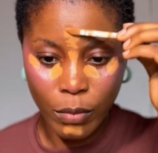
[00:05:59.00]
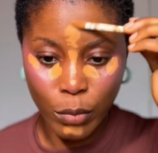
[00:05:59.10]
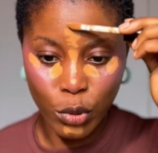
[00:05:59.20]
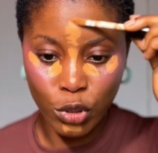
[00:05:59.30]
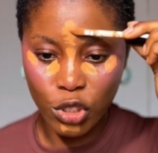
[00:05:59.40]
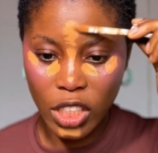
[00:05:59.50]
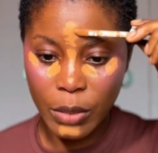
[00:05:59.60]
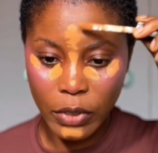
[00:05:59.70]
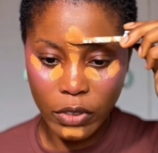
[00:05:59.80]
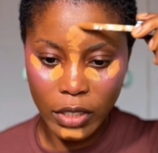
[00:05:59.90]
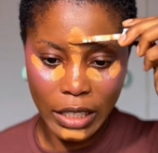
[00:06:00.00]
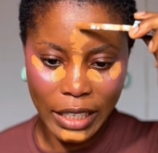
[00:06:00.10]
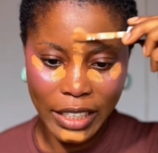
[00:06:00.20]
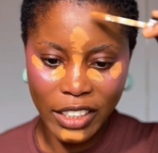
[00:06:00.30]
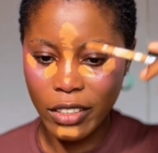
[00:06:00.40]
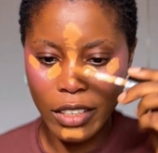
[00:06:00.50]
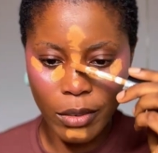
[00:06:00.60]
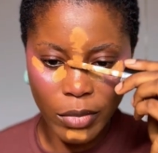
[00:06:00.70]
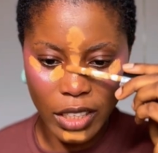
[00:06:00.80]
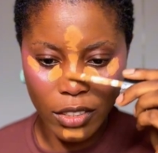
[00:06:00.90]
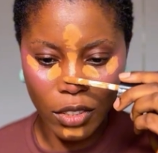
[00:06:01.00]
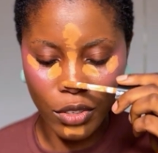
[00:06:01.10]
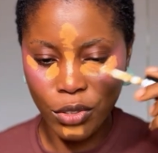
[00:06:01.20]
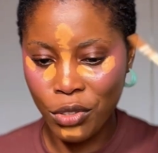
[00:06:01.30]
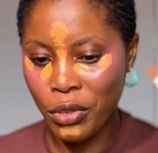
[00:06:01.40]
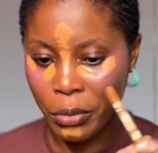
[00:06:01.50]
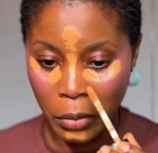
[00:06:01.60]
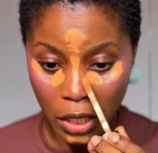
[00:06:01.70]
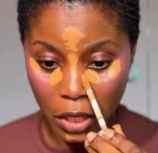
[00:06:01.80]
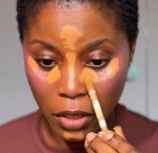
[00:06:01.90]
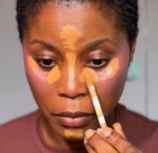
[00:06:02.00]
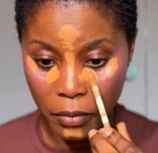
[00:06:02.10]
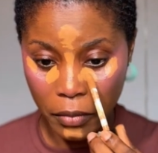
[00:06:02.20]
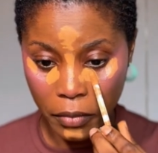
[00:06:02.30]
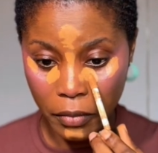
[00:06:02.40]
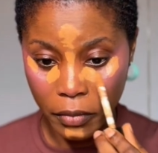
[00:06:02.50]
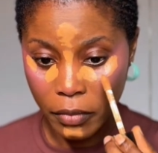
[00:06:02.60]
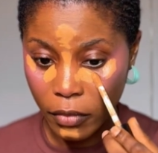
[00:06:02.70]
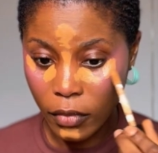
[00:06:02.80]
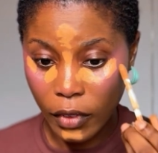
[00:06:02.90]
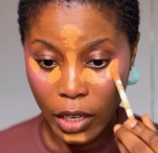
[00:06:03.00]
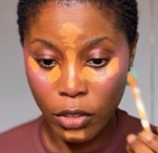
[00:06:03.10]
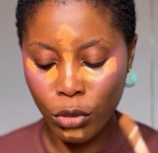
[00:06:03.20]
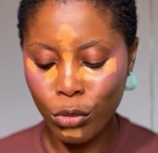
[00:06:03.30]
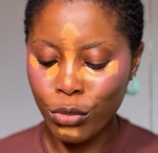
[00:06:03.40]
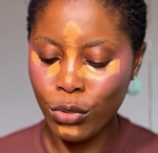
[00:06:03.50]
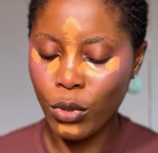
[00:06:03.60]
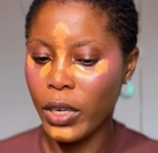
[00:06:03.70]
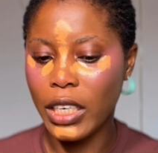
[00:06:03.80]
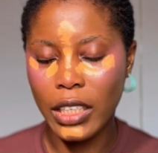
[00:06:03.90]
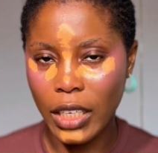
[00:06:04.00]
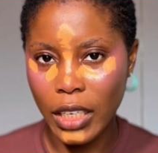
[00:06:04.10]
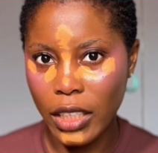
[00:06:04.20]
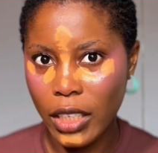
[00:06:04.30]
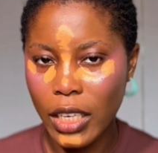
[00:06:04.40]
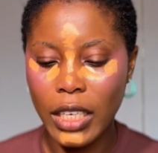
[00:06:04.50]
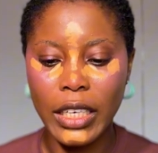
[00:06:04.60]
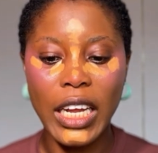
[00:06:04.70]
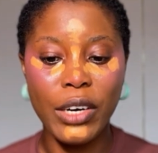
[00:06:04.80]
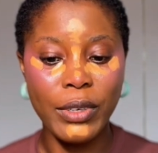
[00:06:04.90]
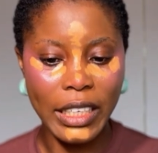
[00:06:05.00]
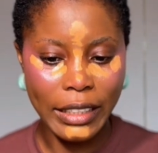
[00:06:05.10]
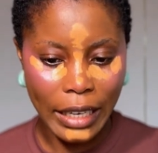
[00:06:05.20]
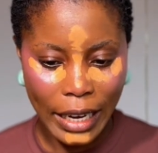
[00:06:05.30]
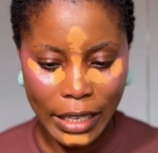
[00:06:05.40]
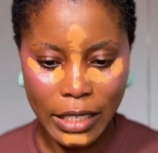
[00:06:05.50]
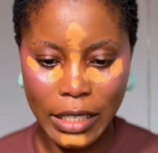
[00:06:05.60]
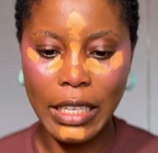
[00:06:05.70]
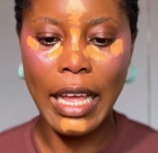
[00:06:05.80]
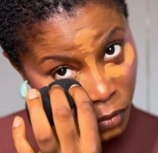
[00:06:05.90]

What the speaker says: but just because they are Nigerian brands does not mean they are not good anything. They are really nice.